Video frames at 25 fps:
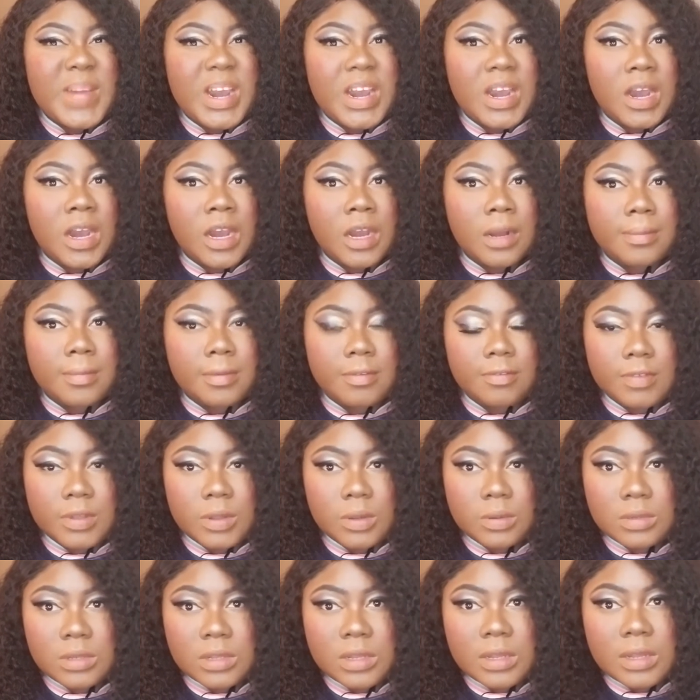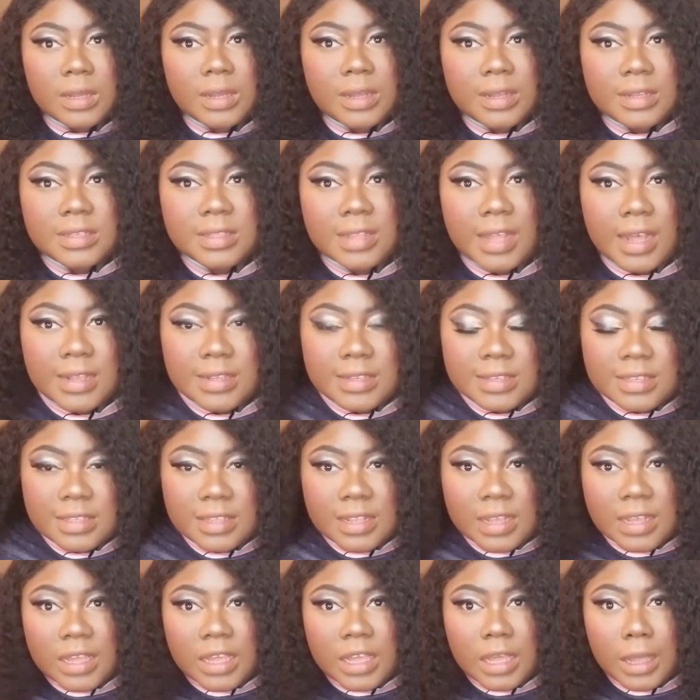It feels good. It's not
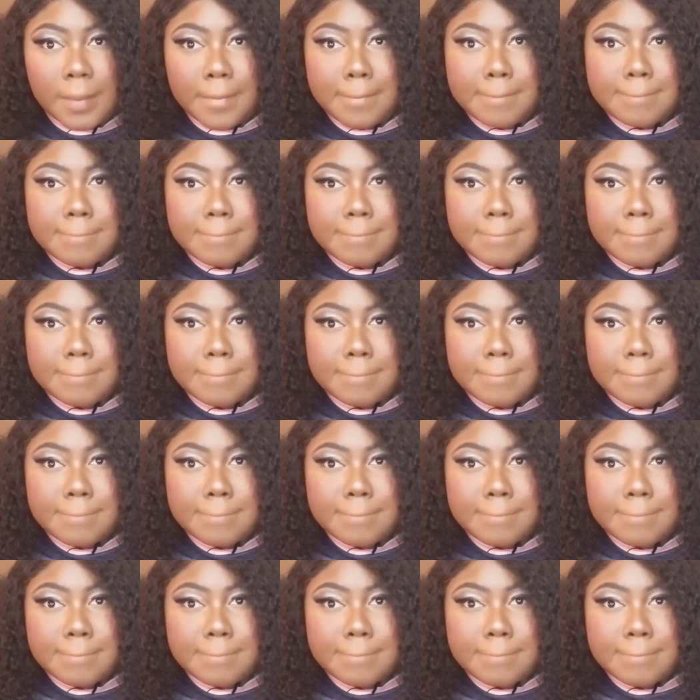sticky.